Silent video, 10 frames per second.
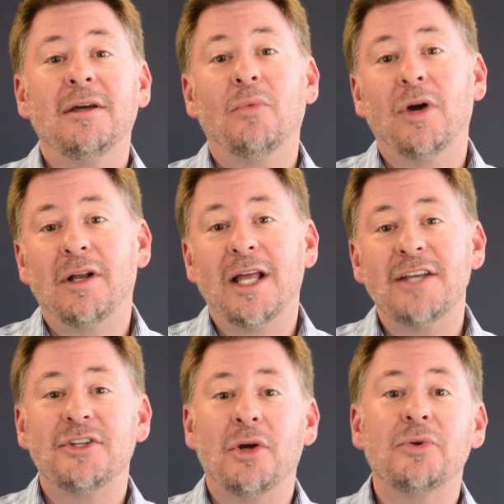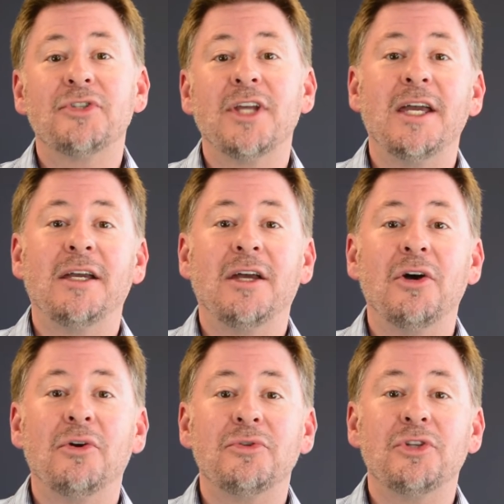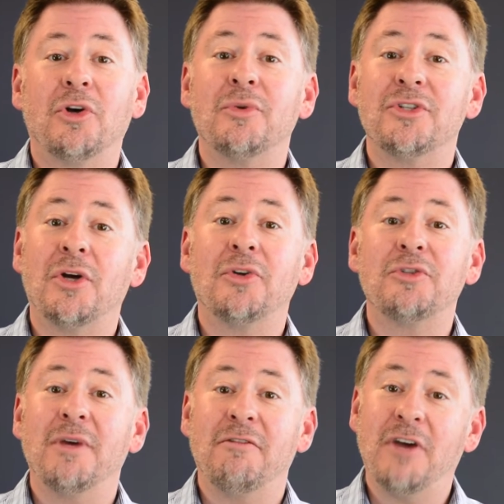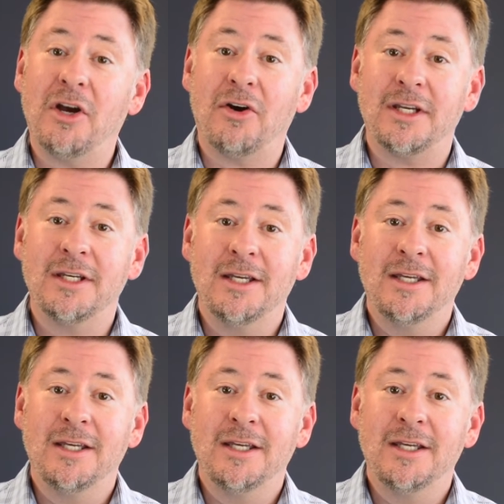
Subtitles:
Well, as the old saying goes, your results may vary.